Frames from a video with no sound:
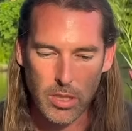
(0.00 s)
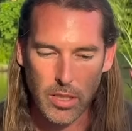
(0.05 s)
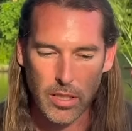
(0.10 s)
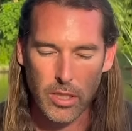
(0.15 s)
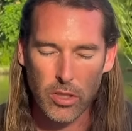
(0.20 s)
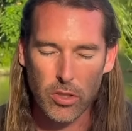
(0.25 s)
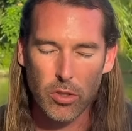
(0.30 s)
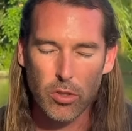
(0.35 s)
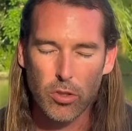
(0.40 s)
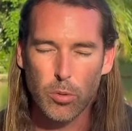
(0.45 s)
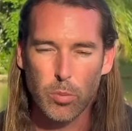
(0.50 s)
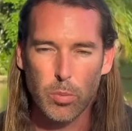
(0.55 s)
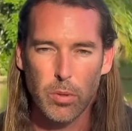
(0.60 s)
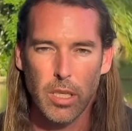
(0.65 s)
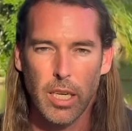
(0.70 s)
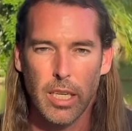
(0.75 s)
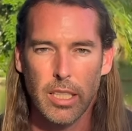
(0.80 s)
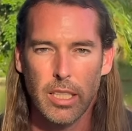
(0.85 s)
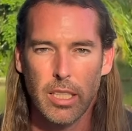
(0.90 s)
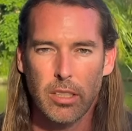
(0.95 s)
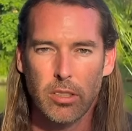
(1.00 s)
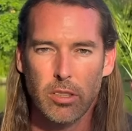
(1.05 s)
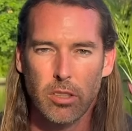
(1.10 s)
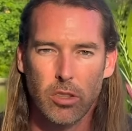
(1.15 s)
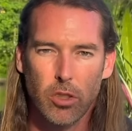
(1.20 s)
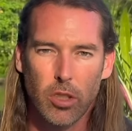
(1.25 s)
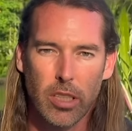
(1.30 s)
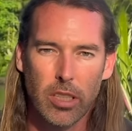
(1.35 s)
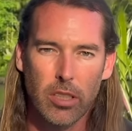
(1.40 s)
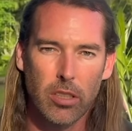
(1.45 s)
a super high
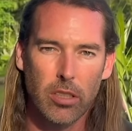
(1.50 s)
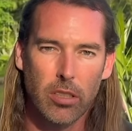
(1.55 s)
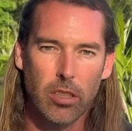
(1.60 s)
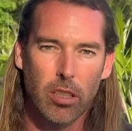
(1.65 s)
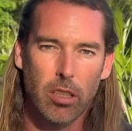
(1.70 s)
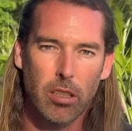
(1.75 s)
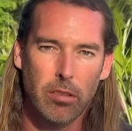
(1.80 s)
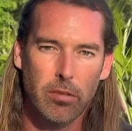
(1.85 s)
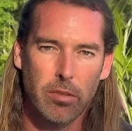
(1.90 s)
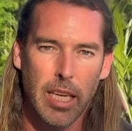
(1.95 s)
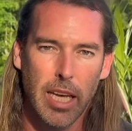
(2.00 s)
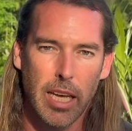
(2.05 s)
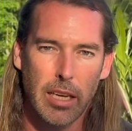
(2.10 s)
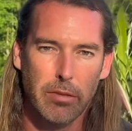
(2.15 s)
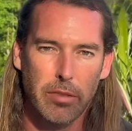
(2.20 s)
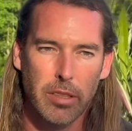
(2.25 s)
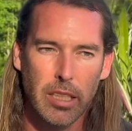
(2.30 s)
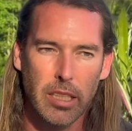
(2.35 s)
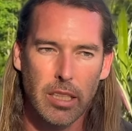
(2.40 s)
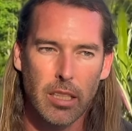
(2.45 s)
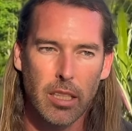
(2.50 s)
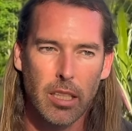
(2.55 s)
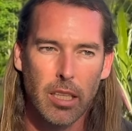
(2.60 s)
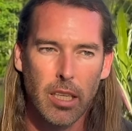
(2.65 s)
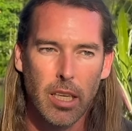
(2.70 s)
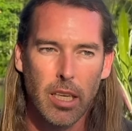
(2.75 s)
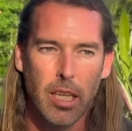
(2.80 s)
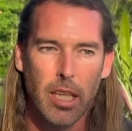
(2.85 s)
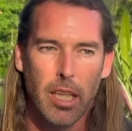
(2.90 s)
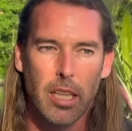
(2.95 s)
concentration of caffeine
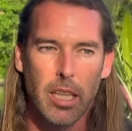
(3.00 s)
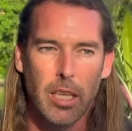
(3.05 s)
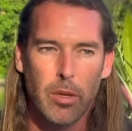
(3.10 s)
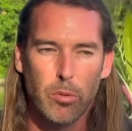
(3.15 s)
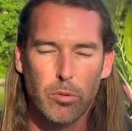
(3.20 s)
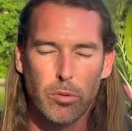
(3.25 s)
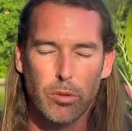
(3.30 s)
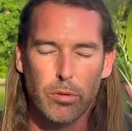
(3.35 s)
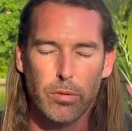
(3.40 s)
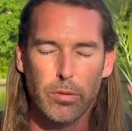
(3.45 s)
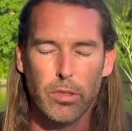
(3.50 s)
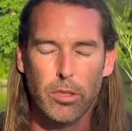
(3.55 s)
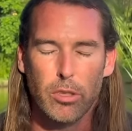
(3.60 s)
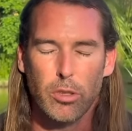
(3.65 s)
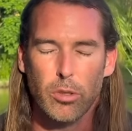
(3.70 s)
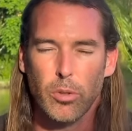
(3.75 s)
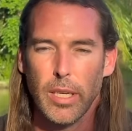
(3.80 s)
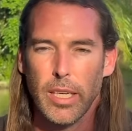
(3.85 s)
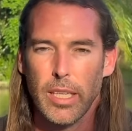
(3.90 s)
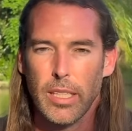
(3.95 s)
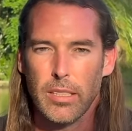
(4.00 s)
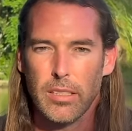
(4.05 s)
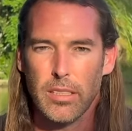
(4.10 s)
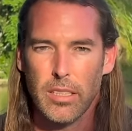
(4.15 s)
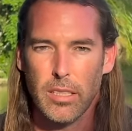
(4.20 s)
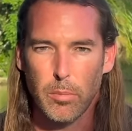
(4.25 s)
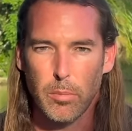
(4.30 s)
that was referred to as the